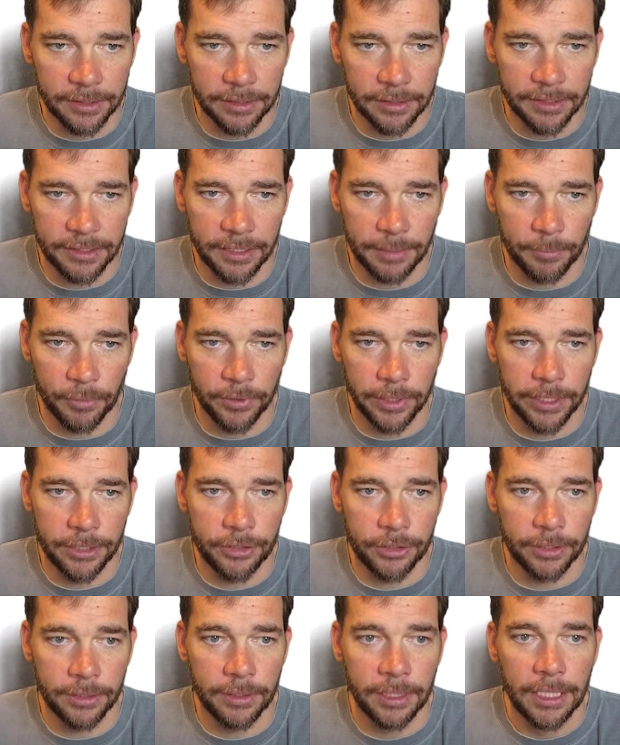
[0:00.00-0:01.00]
a little
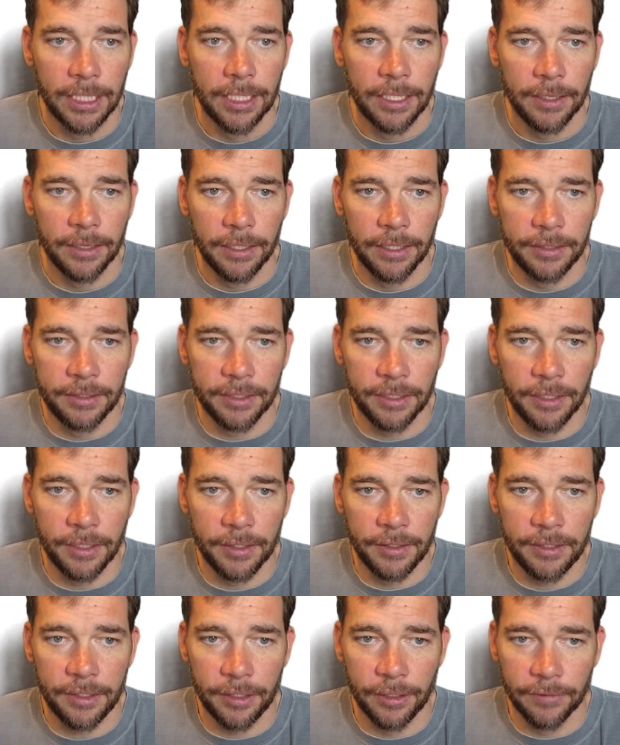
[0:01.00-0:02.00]
separation. This
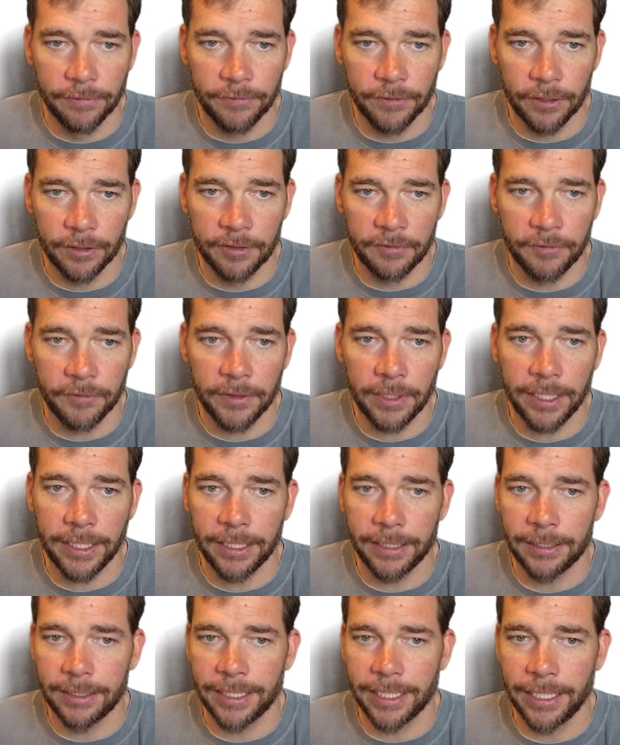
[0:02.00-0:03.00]
is your first
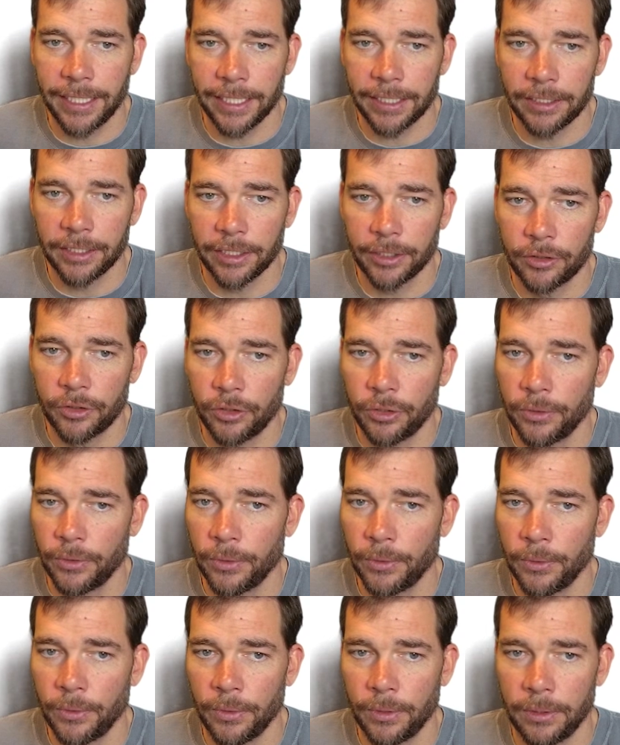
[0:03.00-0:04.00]
flight connecting
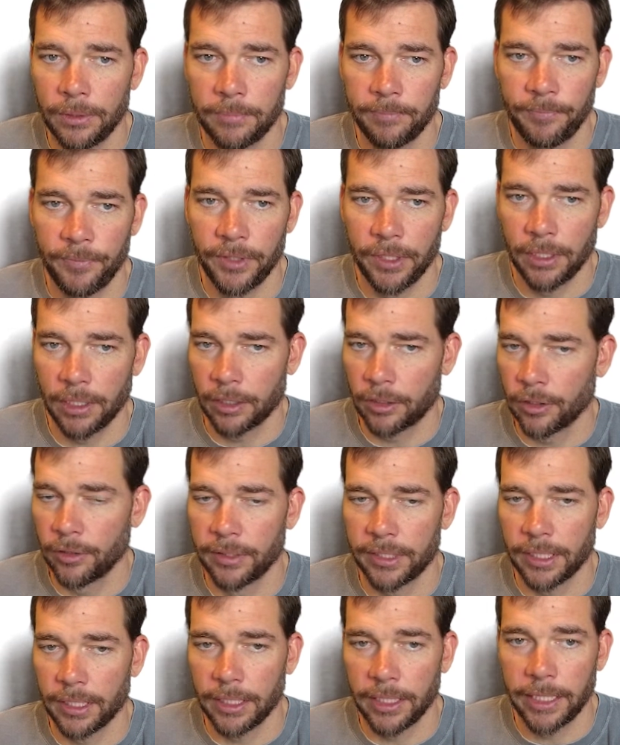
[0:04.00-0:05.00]
to, it
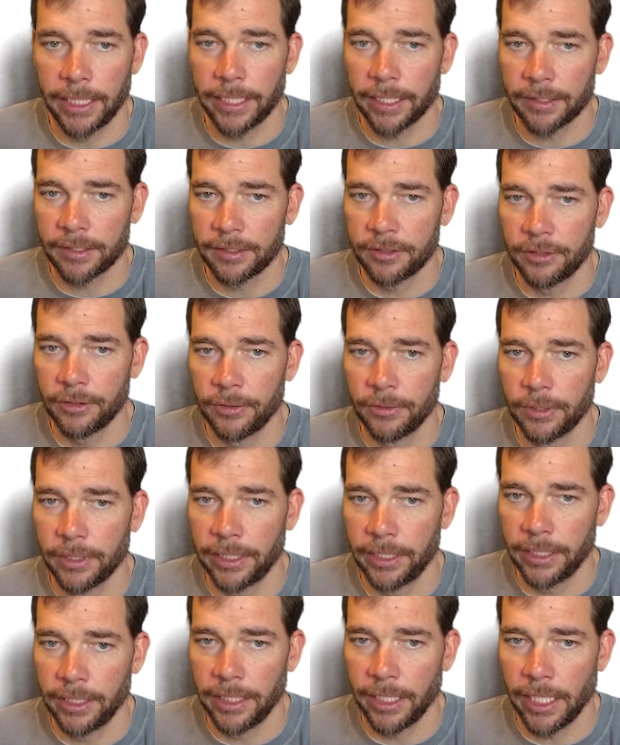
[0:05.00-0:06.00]
goes LAX to
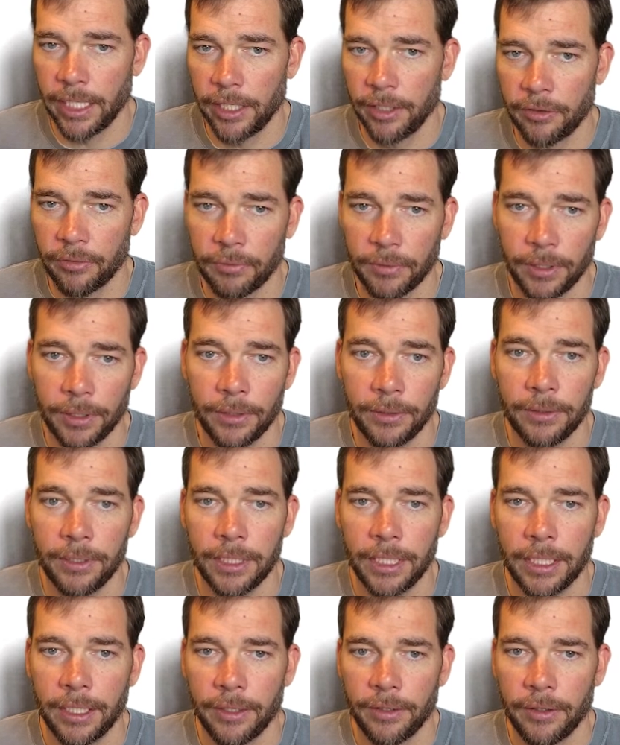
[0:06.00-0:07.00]
London
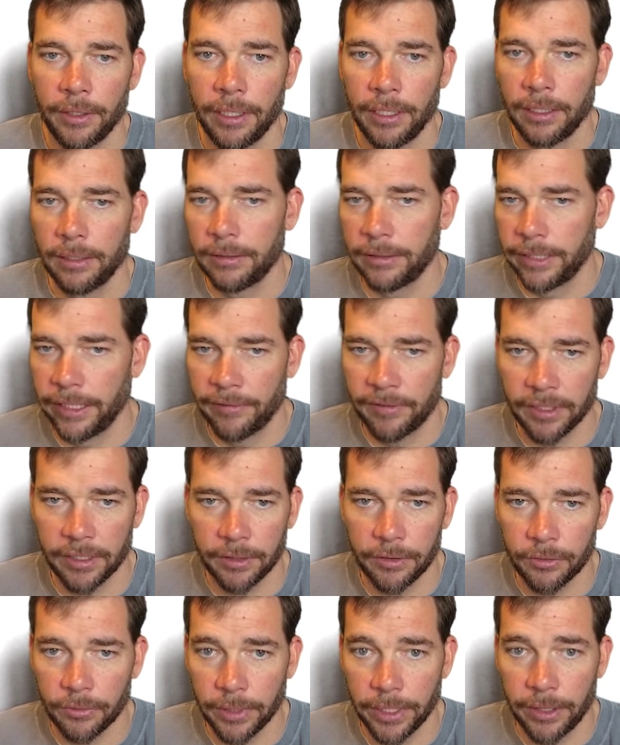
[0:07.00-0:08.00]
Heathrow, leaves
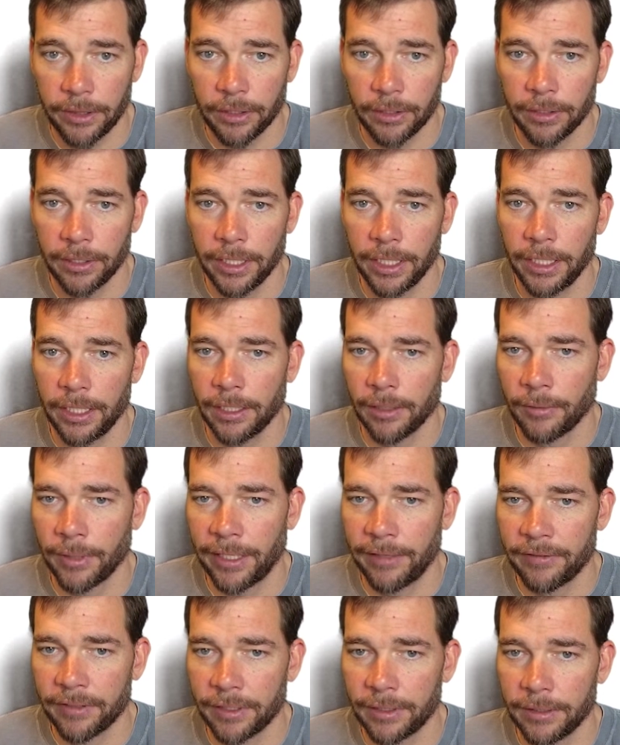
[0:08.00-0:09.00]
at 3:30,
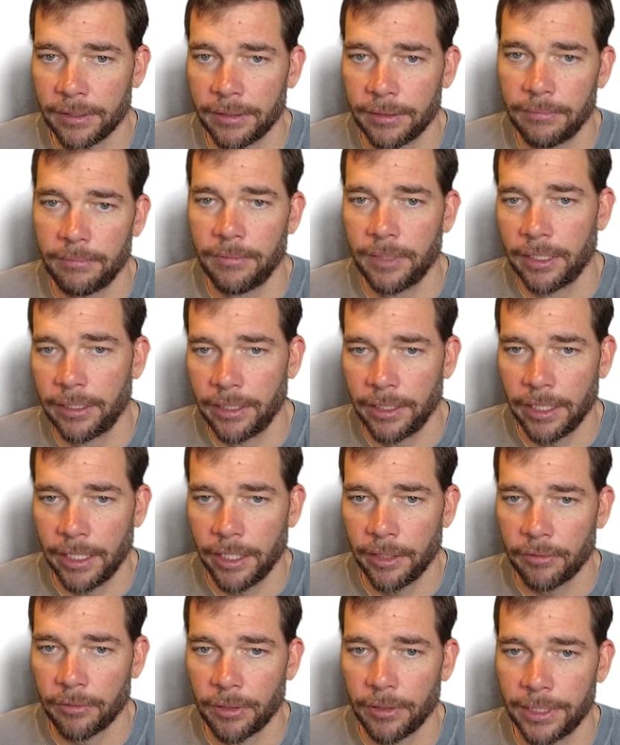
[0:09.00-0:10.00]
arrives in London
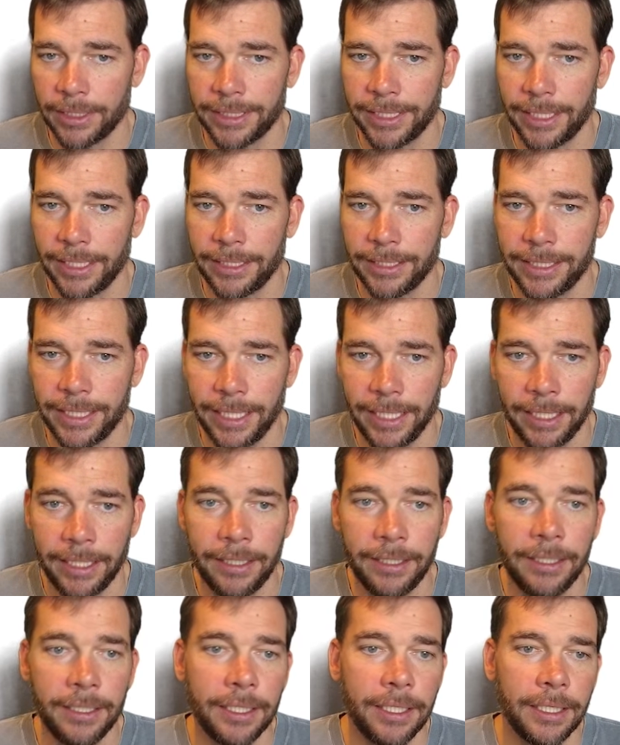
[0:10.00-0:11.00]
Heathrow at
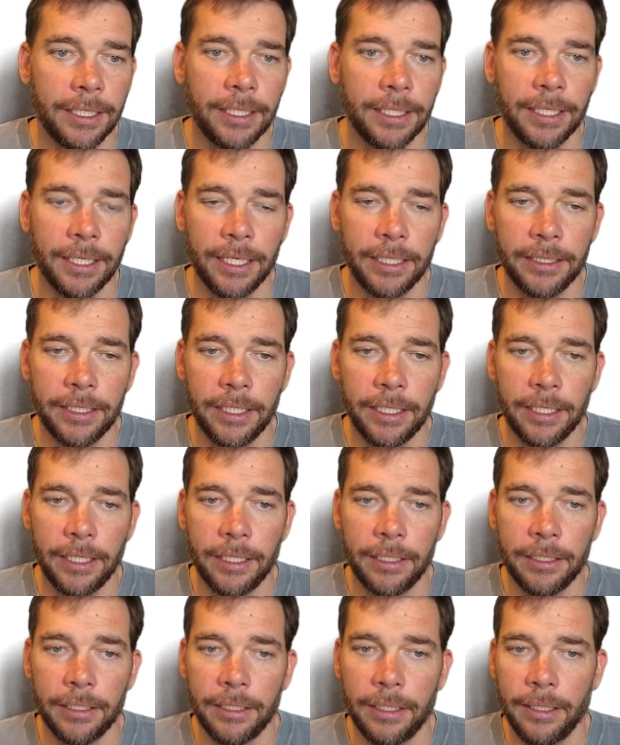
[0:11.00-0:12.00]
10:10, and
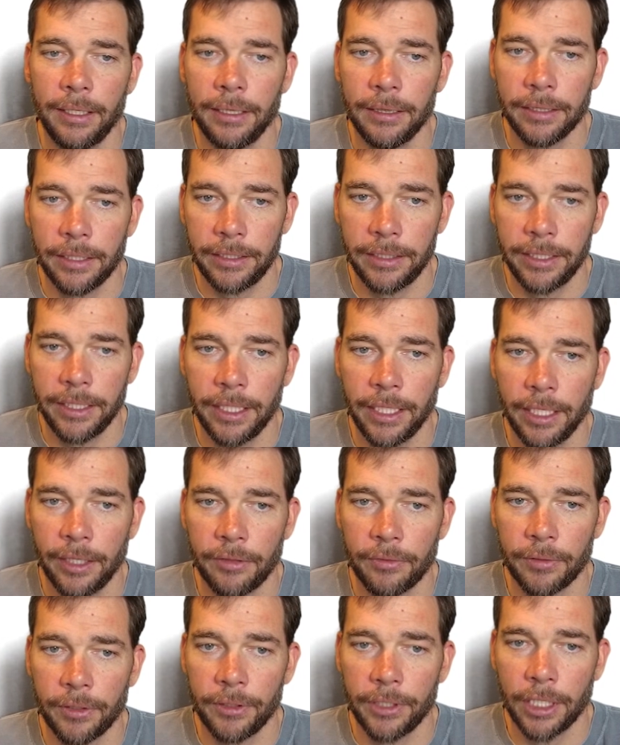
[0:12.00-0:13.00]
then London
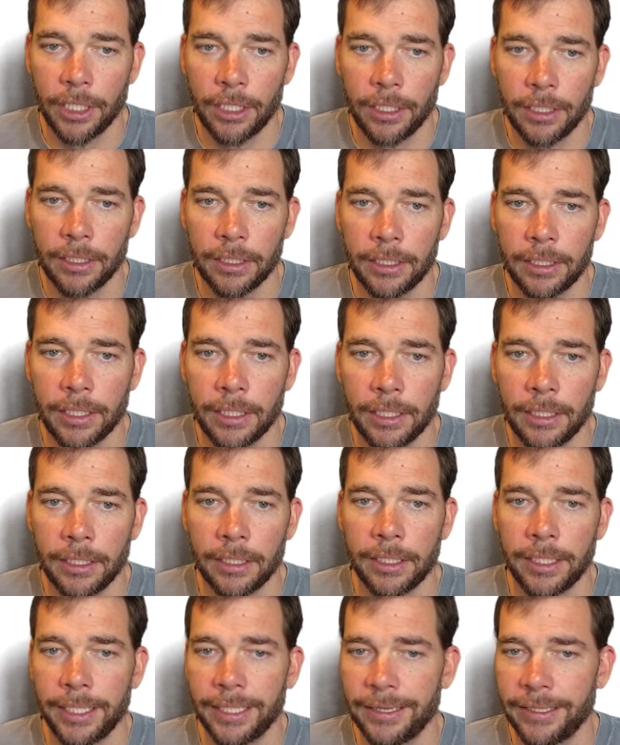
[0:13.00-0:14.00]
Heathrow to Hong
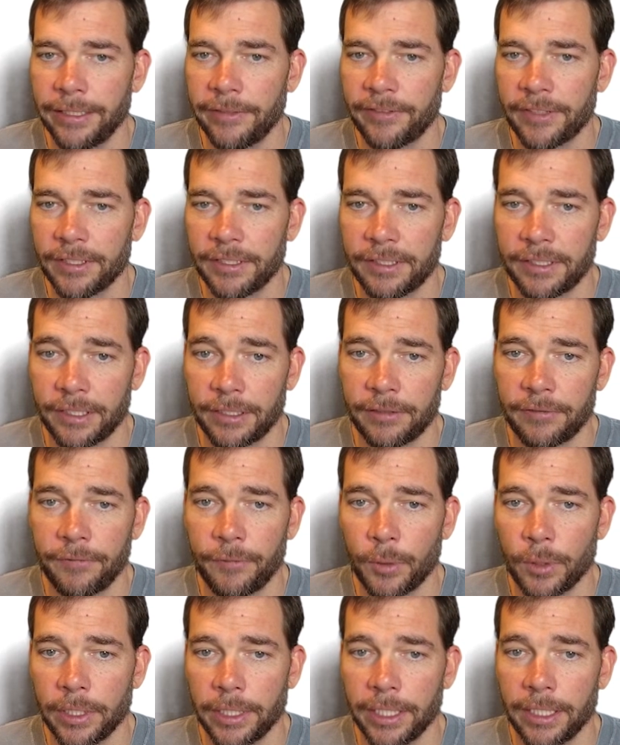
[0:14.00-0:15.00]
Kong, it leaves at
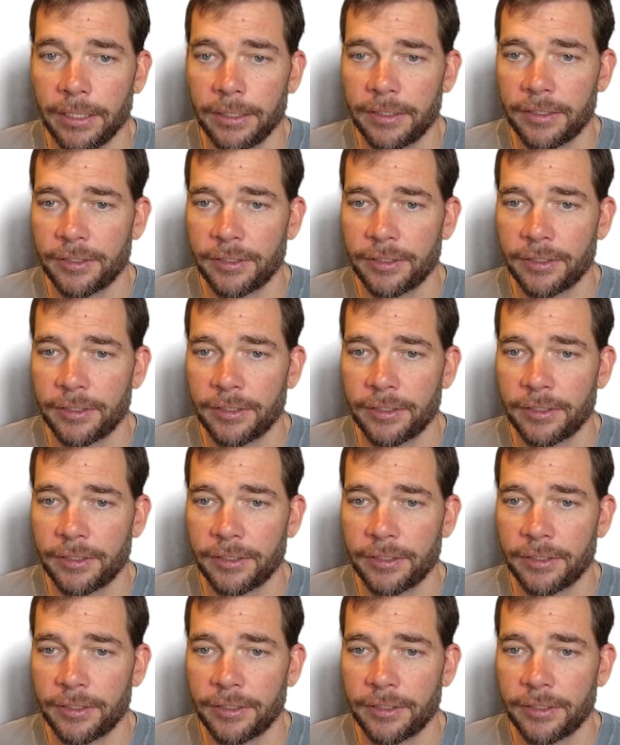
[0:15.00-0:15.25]
6:40.